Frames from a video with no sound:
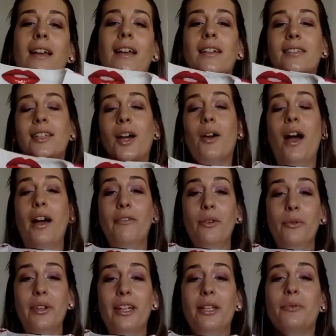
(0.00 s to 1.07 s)
So I've
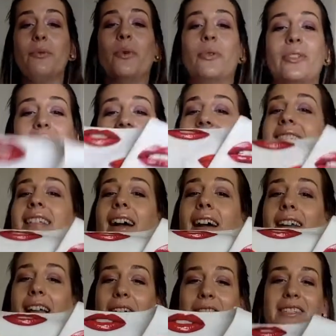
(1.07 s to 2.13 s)
already worn this. I
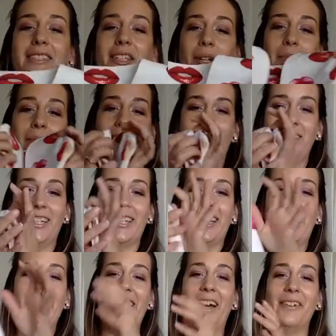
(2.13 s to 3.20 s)
love it so much, and
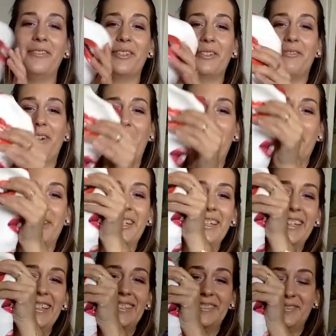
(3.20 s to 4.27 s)
I love the
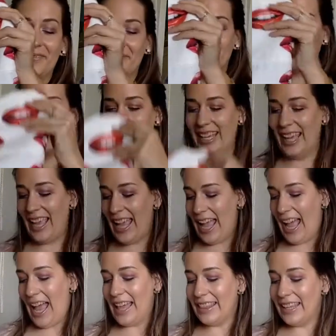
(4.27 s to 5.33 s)
fabric.
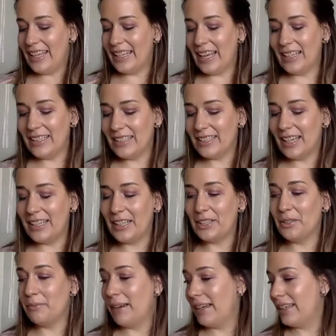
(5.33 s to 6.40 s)
And then I decided
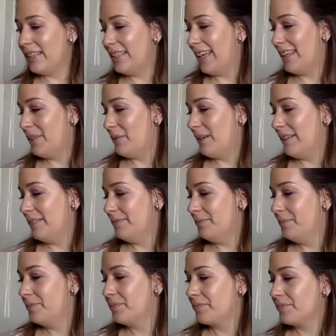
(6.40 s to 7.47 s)
to make another one.
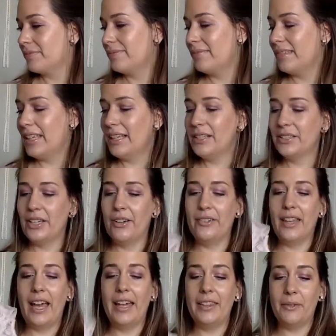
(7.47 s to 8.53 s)
So
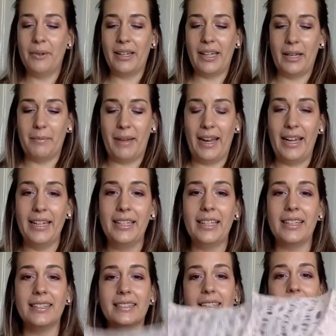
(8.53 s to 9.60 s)
the other one I made
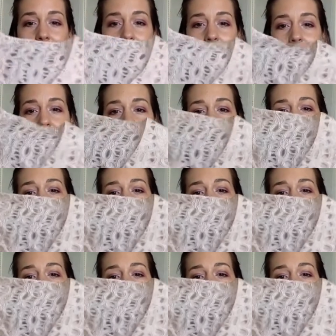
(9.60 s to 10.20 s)
is this one.